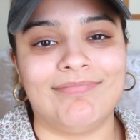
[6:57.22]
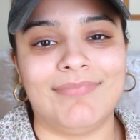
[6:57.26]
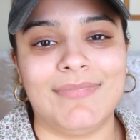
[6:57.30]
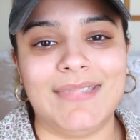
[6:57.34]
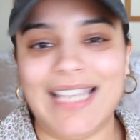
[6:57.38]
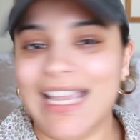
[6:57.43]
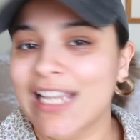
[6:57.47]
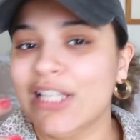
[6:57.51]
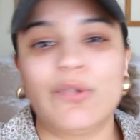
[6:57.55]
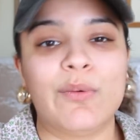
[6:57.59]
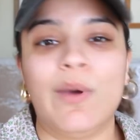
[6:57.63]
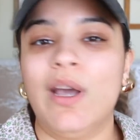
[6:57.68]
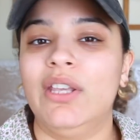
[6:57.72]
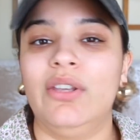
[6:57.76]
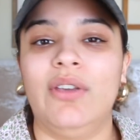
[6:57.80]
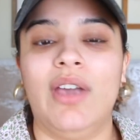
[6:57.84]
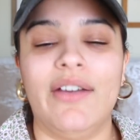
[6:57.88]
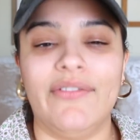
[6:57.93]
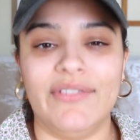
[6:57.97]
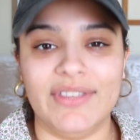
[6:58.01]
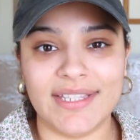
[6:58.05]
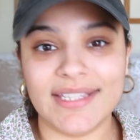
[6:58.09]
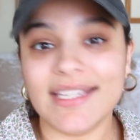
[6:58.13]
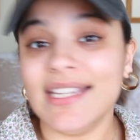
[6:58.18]
That's why you
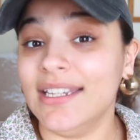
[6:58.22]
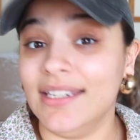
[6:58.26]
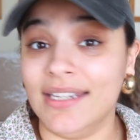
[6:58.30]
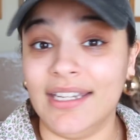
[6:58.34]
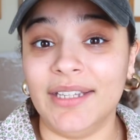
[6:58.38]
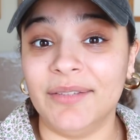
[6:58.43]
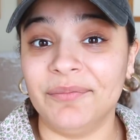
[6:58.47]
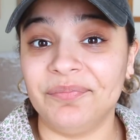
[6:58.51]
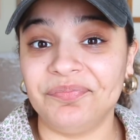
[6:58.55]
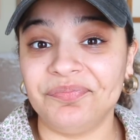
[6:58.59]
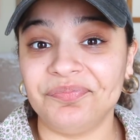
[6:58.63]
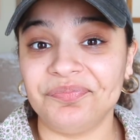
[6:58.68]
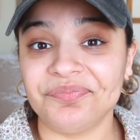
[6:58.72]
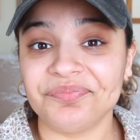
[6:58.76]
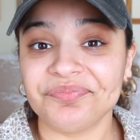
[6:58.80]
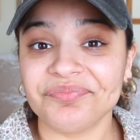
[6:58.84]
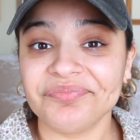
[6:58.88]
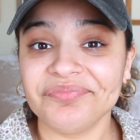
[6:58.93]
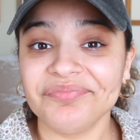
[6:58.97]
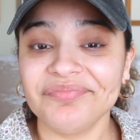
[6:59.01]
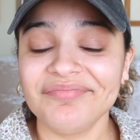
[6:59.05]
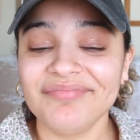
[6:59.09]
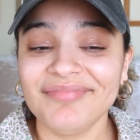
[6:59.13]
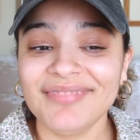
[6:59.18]
haven't seen it.
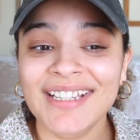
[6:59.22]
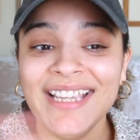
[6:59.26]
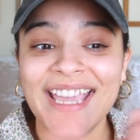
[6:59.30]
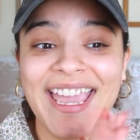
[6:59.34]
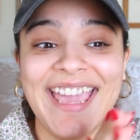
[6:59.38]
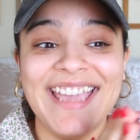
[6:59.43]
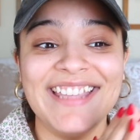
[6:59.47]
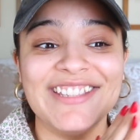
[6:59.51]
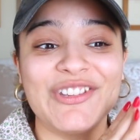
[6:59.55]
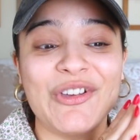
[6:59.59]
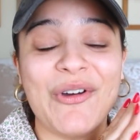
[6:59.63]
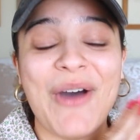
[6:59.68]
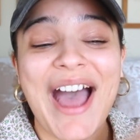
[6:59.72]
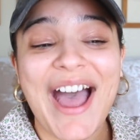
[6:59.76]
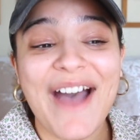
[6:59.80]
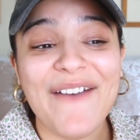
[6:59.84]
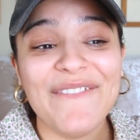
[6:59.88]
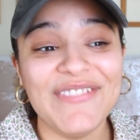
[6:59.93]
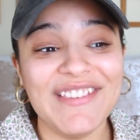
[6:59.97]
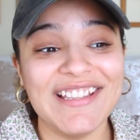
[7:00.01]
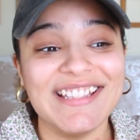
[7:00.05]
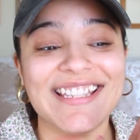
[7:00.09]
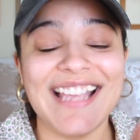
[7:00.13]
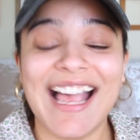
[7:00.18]
And so
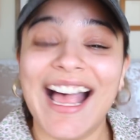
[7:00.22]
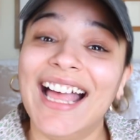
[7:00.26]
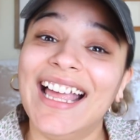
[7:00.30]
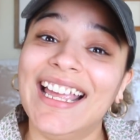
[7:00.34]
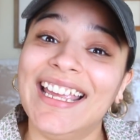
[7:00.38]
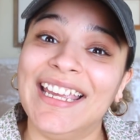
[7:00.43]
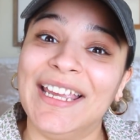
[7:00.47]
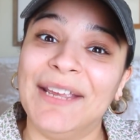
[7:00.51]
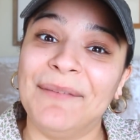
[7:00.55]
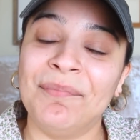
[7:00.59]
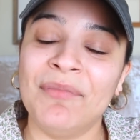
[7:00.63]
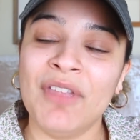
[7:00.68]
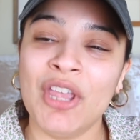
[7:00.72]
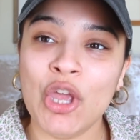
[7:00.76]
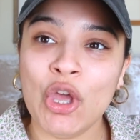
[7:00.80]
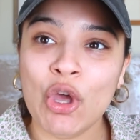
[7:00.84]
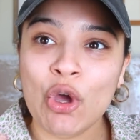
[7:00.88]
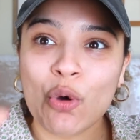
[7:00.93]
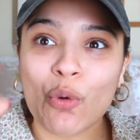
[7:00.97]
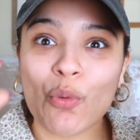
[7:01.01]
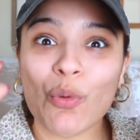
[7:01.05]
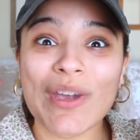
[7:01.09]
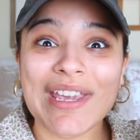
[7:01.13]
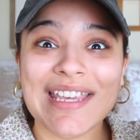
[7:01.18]
half the time
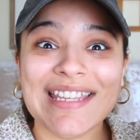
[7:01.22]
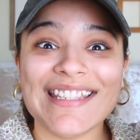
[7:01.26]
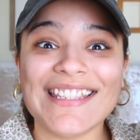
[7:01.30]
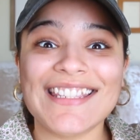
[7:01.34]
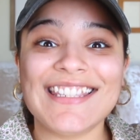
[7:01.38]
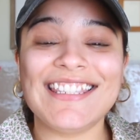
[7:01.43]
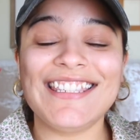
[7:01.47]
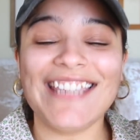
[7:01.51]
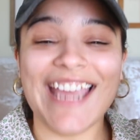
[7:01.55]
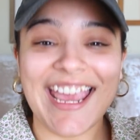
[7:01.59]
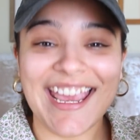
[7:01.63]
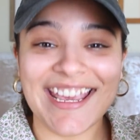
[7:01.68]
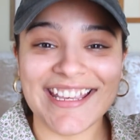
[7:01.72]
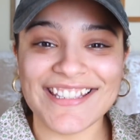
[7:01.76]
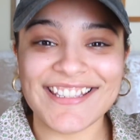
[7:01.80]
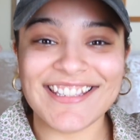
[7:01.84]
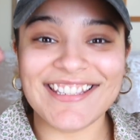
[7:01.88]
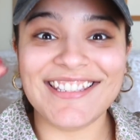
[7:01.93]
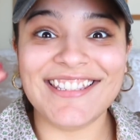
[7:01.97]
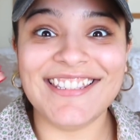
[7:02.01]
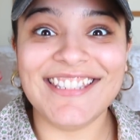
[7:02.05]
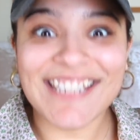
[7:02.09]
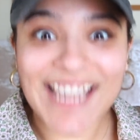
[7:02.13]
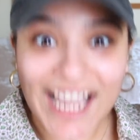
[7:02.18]
we stay
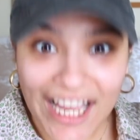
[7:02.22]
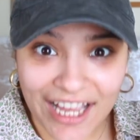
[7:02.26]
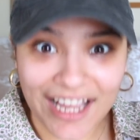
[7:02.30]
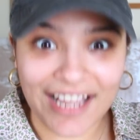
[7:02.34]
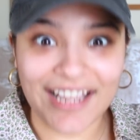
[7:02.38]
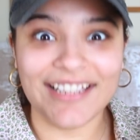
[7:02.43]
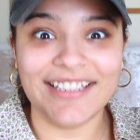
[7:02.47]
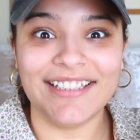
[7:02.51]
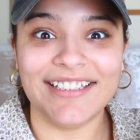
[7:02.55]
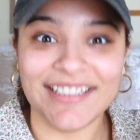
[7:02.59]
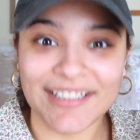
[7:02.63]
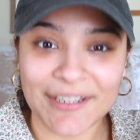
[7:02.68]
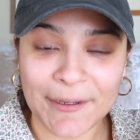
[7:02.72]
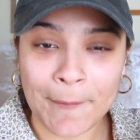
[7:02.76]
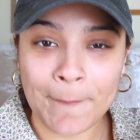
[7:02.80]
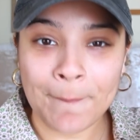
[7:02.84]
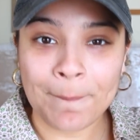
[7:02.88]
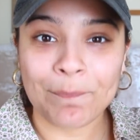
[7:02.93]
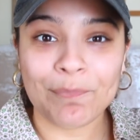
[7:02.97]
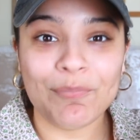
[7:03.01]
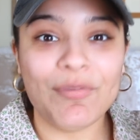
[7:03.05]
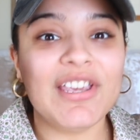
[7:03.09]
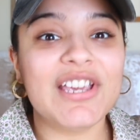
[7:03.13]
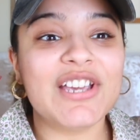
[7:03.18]
stuck
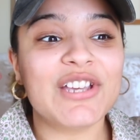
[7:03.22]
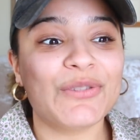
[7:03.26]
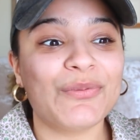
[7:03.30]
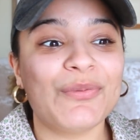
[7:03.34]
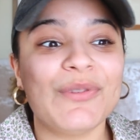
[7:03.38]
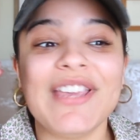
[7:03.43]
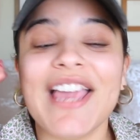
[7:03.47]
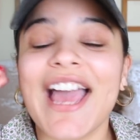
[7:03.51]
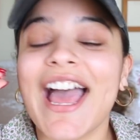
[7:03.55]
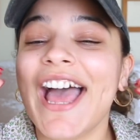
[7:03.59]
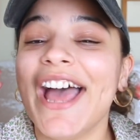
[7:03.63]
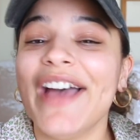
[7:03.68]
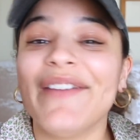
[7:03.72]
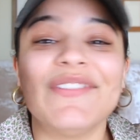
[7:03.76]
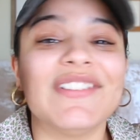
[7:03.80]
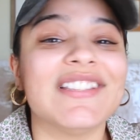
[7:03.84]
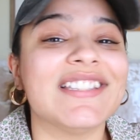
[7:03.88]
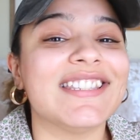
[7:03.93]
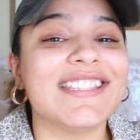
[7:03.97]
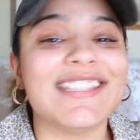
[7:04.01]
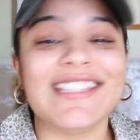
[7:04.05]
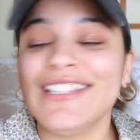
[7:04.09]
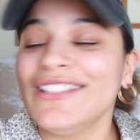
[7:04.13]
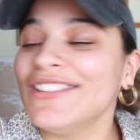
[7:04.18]
because we
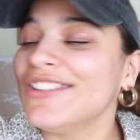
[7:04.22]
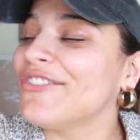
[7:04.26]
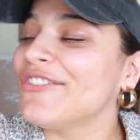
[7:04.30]
haven't seen